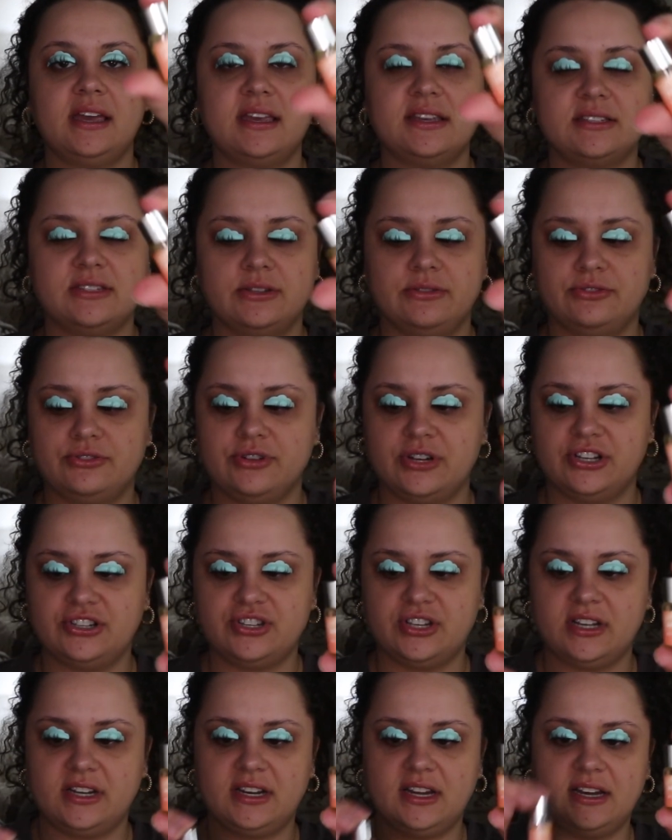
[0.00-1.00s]
is
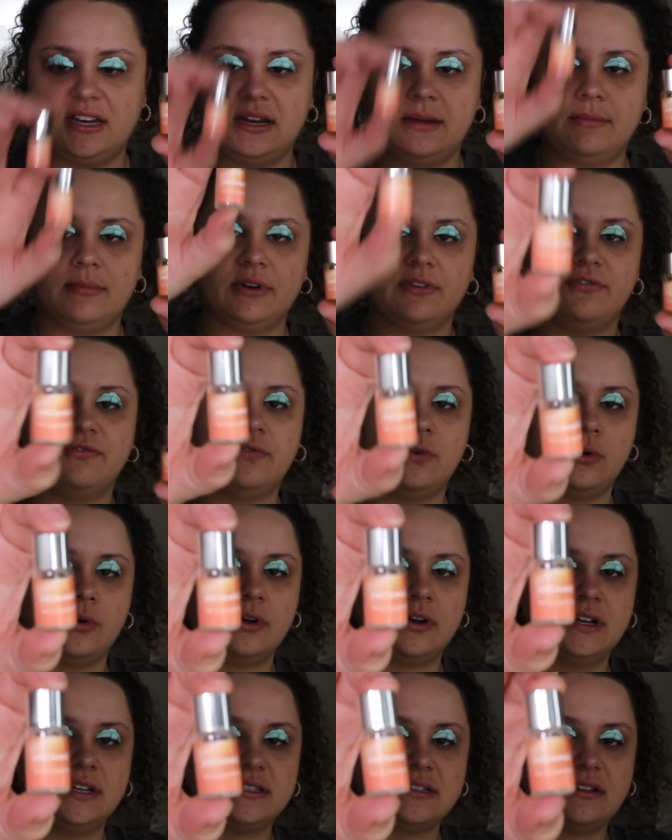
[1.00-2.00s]
nutrition and number
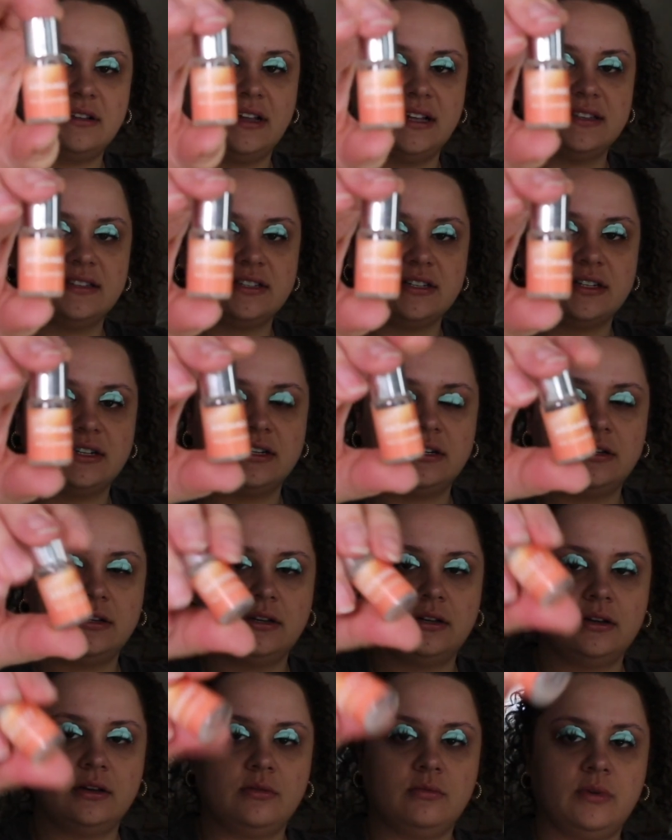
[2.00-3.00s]
4 is cleanser,
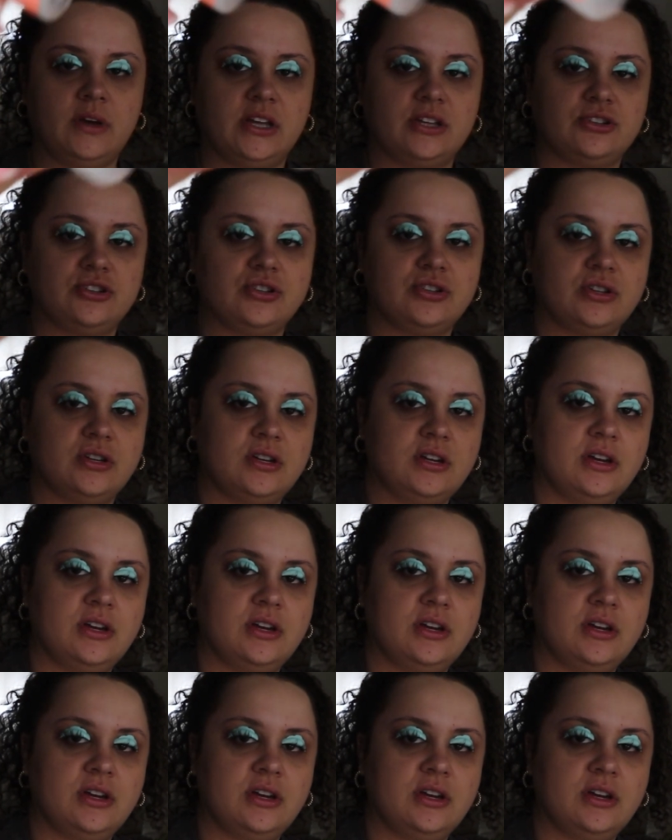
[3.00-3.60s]
which